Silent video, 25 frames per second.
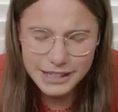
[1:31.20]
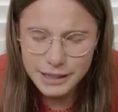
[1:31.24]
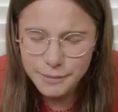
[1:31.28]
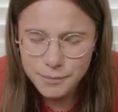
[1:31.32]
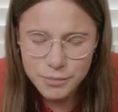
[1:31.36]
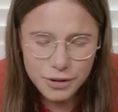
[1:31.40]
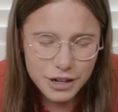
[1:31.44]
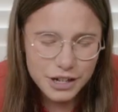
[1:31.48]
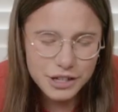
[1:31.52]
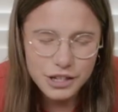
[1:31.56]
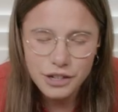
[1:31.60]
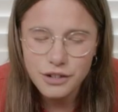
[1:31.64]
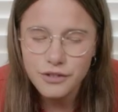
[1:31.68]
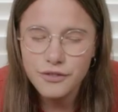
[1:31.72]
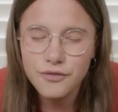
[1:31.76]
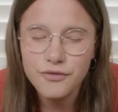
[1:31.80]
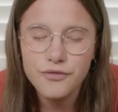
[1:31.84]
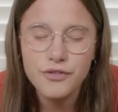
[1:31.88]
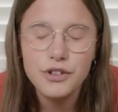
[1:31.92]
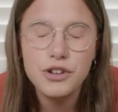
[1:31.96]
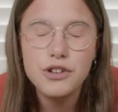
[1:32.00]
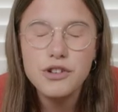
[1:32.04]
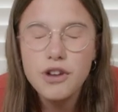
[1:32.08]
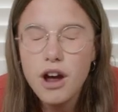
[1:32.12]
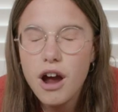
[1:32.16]
in prison
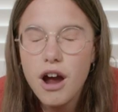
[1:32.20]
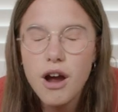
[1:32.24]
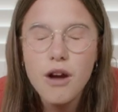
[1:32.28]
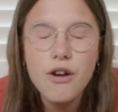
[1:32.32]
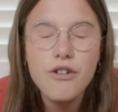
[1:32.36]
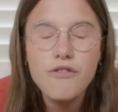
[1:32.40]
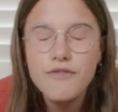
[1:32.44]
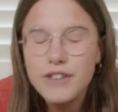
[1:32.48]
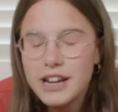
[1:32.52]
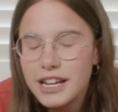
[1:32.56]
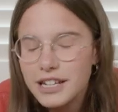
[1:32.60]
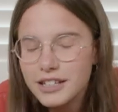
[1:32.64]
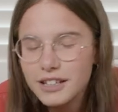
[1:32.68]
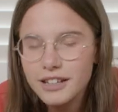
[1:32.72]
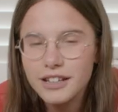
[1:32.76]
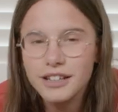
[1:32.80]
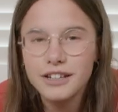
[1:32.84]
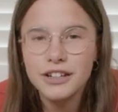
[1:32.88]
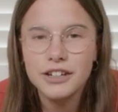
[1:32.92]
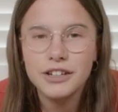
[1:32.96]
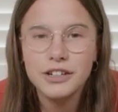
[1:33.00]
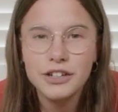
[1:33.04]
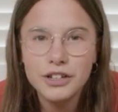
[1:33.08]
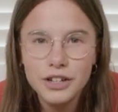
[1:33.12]
for no reason,